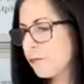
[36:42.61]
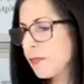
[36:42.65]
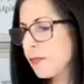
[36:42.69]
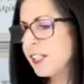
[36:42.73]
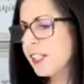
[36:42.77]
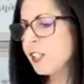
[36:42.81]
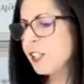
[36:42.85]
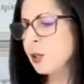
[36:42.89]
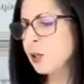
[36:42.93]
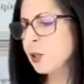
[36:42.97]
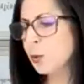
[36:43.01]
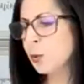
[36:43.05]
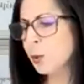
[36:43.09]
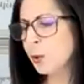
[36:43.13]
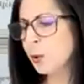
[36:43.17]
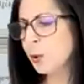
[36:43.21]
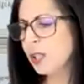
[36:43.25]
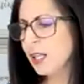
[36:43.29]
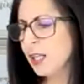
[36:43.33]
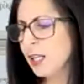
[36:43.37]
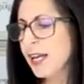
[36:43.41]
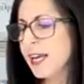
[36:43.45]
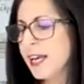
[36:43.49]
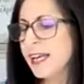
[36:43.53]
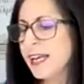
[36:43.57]
Elul
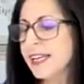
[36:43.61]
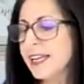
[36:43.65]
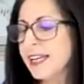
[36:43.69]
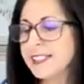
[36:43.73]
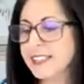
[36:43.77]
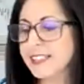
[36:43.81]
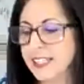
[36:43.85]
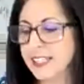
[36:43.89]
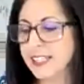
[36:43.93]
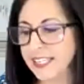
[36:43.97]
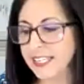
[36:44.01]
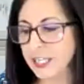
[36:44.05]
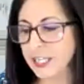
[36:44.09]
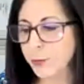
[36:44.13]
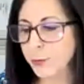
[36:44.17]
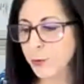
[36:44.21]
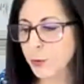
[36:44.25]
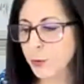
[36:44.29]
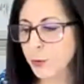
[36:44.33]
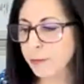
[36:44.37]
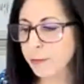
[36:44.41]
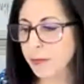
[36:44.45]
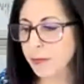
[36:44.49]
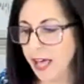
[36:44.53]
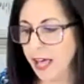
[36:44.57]
is the Hebrew
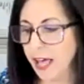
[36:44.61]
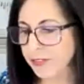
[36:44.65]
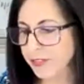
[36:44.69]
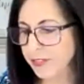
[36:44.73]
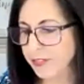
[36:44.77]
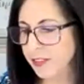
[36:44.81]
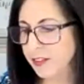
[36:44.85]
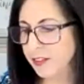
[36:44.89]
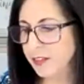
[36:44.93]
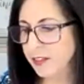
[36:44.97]
month